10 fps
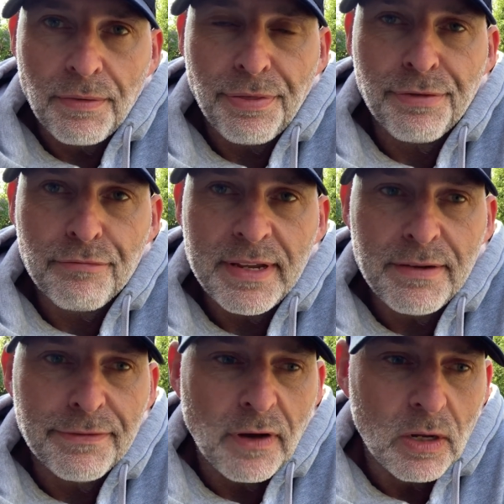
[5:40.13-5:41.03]

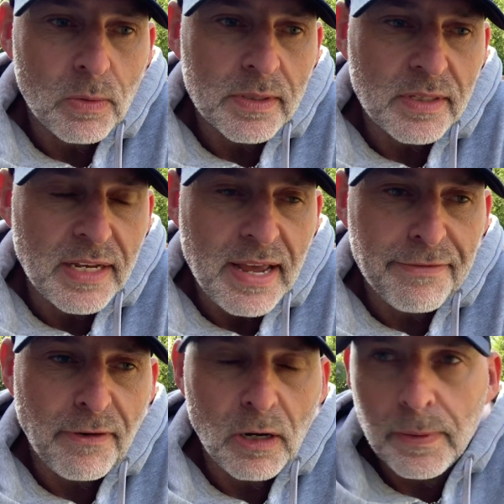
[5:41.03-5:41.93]
three followers and they're
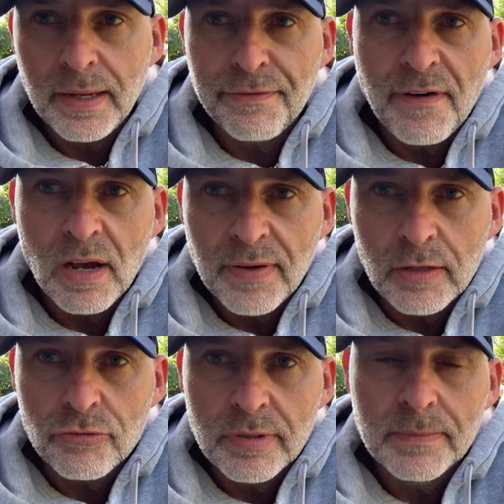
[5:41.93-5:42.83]
following
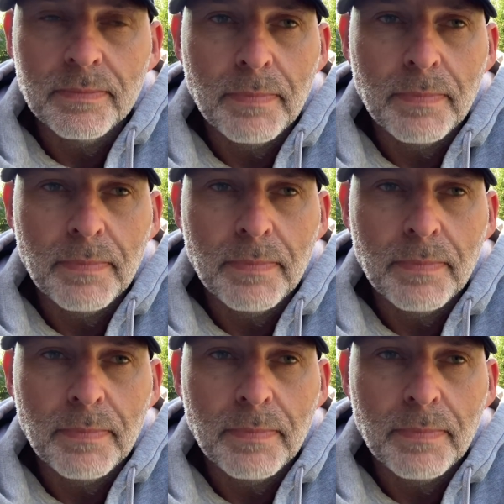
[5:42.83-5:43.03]
500.